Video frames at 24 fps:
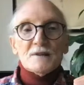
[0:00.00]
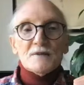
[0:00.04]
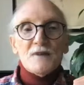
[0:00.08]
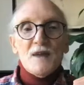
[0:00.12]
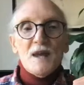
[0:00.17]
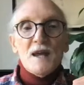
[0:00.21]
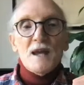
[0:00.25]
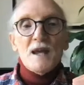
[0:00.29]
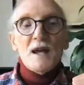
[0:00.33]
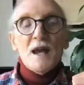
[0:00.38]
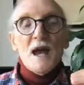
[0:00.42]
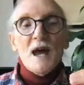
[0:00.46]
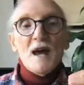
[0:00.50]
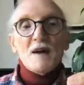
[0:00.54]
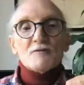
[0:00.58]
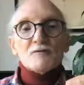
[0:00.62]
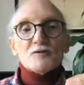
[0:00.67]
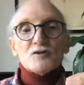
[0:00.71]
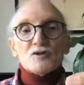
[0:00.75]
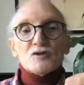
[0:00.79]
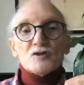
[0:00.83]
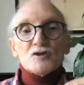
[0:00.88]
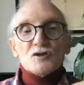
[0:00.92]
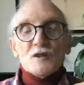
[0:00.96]
They have,
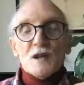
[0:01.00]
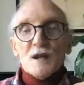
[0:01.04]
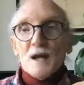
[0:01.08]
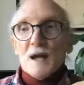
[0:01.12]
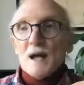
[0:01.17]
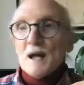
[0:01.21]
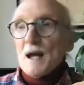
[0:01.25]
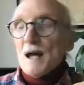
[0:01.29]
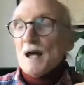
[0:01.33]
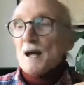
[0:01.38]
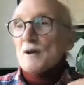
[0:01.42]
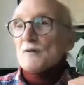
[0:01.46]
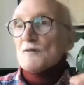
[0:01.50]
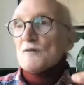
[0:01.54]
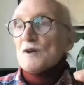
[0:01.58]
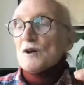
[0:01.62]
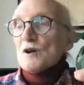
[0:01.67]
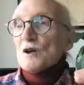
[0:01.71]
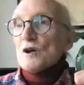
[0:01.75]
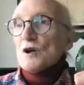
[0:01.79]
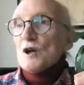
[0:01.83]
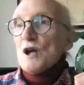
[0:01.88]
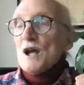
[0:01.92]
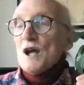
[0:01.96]

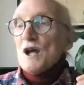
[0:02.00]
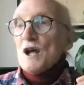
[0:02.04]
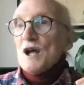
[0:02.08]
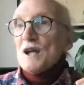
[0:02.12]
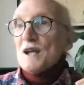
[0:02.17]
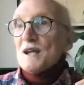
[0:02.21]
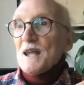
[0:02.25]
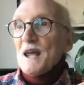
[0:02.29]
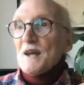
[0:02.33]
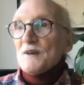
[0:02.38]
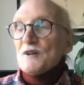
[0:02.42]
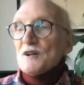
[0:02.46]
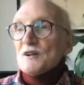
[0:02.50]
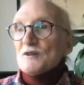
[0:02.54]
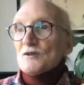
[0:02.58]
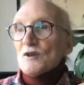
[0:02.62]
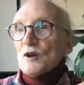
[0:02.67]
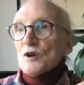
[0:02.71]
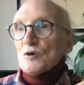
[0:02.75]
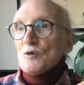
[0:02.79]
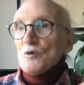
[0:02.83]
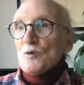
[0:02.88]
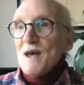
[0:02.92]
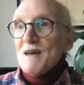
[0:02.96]
they're getting
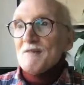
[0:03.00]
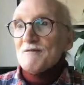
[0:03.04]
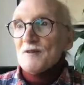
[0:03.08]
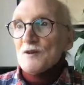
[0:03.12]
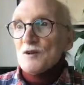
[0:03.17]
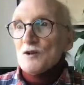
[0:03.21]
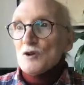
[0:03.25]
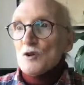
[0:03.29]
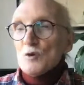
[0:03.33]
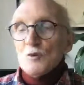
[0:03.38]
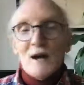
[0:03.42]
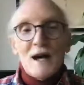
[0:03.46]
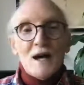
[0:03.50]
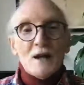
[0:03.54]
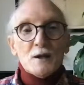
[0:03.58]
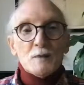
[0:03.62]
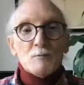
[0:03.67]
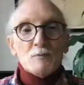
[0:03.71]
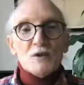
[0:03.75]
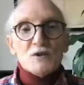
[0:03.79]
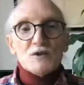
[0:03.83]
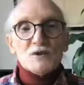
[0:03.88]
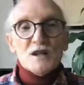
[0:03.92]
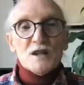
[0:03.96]
their revenue at a
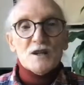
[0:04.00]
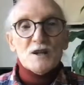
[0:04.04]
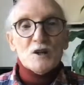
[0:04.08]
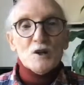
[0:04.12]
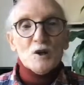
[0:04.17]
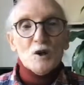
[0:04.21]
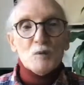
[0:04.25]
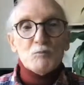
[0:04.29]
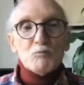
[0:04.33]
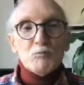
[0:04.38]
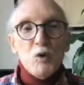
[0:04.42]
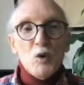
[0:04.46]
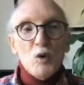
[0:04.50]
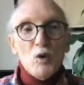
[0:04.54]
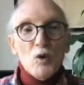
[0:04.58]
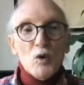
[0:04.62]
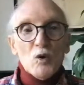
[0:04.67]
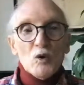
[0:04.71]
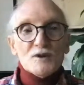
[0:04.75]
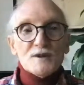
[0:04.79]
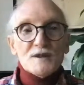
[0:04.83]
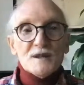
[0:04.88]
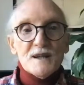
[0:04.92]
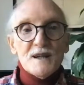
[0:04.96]
particular
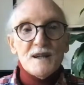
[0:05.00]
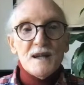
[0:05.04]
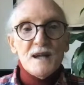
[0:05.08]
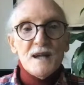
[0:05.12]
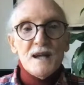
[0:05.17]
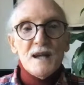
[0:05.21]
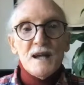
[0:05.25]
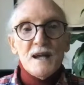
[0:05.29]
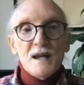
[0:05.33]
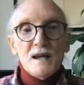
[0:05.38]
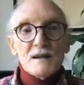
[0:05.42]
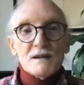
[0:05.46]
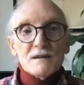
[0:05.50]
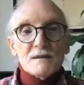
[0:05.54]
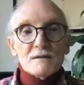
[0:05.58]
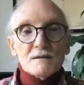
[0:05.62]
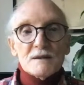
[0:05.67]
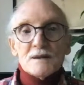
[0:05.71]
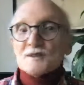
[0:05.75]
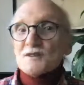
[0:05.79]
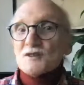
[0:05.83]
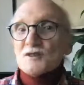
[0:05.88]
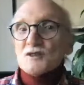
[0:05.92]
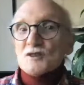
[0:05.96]
port in
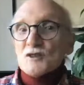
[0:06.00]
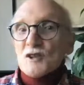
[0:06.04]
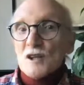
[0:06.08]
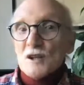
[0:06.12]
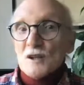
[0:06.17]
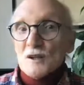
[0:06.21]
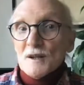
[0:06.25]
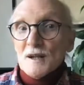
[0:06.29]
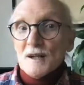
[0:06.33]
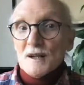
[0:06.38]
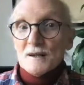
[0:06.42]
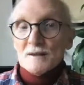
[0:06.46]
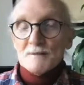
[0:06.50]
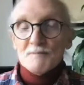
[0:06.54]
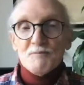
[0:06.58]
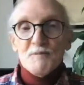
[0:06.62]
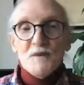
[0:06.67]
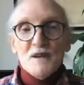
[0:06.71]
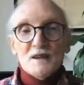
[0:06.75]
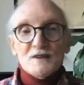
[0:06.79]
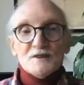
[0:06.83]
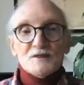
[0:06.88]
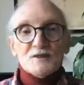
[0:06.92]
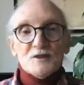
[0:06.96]
sterling.
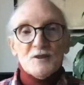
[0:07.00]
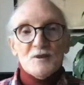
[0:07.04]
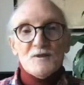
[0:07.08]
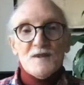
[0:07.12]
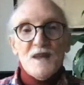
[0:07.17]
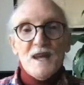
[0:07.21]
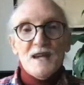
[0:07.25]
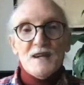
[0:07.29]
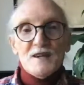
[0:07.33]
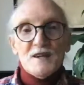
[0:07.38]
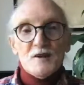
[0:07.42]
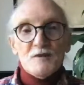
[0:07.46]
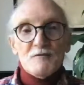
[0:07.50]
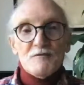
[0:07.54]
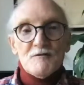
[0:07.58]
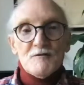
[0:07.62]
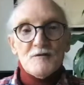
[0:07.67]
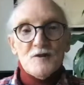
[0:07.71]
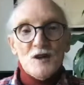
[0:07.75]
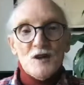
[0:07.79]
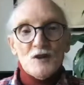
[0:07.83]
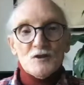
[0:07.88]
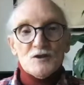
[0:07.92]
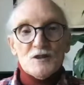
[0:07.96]
So they
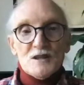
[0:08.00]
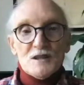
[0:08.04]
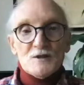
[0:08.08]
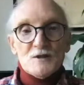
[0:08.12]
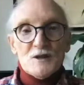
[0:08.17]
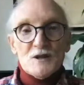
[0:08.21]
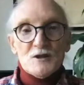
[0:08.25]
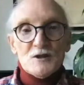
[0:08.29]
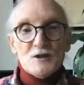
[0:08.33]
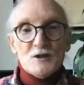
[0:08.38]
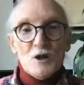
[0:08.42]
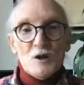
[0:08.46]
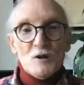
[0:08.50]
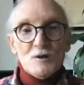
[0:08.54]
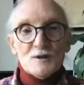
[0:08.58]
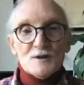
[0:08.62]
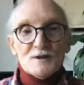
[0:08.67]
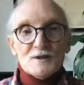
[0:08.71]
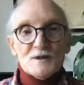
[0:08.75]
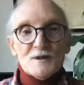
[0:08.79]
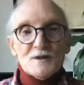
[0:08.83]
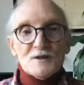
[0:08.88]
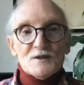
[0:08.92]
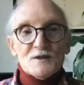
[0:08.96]
converting the
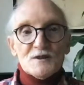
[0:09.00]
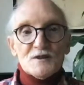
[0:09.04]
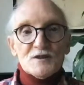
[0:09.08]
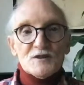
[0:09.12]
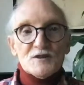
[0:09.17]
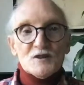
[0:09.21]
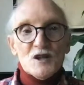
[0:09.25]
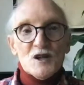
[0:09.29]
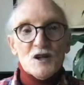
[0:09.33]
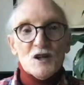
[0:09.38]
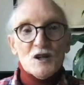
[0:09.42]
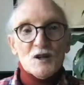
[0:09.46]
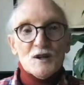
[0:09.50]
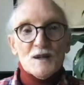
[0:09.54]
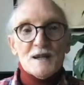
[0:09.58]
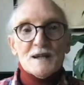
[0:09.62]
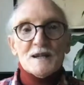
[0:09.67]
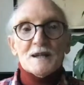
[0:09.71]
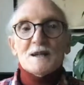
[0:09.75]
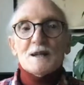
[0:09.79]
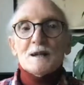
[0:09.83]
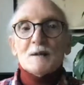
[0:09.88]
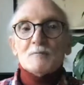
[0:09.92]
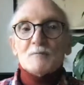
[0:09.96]
dollars into sterling
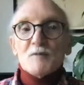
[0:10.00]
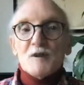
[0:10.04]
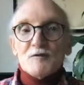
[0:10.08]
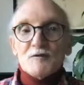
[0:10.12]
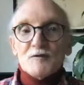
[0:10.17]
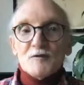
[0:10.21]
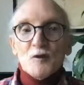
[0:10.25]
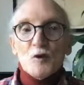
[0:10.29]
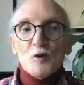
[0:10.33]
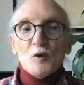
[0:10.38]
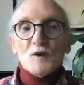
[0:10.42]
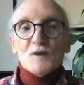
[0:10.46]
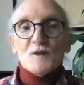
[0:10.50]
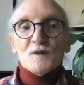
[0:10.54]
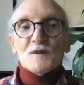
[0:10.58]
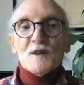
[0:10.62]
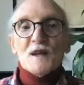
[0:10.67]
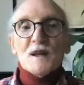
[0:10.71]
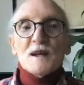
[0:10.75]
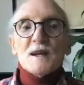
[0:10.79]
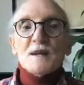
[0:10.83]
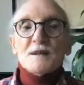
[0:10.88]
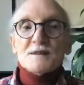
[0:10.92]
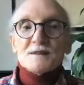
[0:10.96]
before
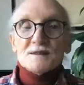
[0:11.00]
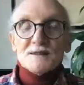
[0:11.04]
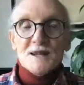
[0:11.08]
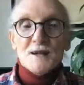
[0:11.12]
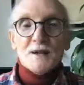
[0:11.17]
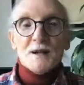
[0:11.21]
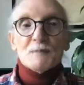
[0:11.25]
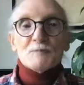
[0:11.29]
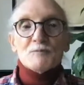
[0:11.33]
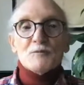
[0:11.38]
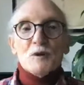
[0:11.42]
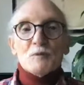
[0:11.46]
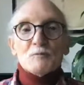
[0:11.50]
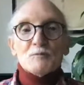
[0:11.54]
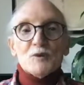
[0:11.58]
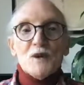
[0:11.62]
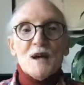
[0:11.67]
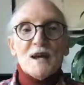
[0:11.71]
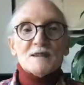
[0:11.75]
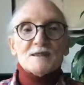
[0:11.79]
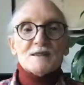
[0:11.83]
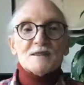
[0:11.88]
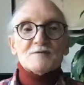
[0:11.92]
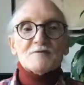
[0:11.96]
they set up the
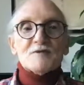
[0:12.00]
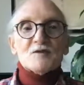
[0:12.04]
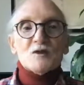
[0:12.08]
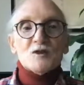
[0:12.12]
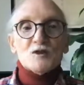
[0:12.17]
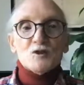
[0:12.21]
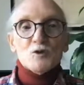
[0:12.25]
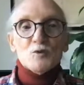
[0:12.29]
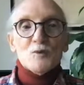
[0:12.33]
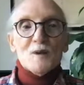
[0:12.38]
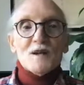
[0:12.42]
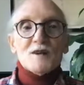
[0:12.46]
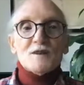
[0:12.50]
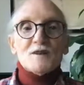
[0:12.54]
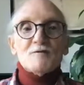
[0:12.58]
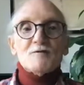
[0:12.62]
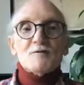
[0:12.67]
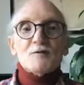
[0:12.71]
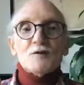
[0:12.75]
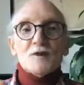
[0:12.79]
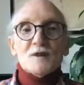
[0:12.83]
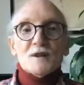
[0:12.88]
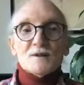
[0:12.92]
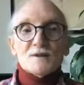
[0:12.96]
prices for a
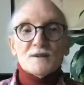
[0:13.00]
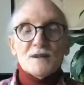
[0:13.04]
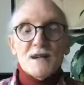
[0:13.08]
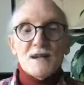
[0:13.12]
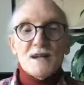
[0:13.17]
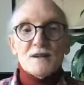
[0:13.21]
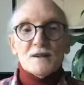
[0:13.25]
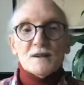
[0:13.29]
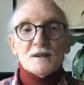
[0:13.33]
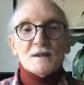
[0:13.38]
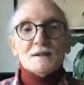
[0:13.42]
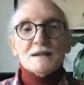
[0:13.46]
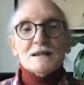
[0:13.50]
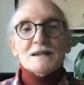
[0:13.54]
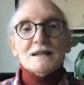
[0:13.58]
20-foot container.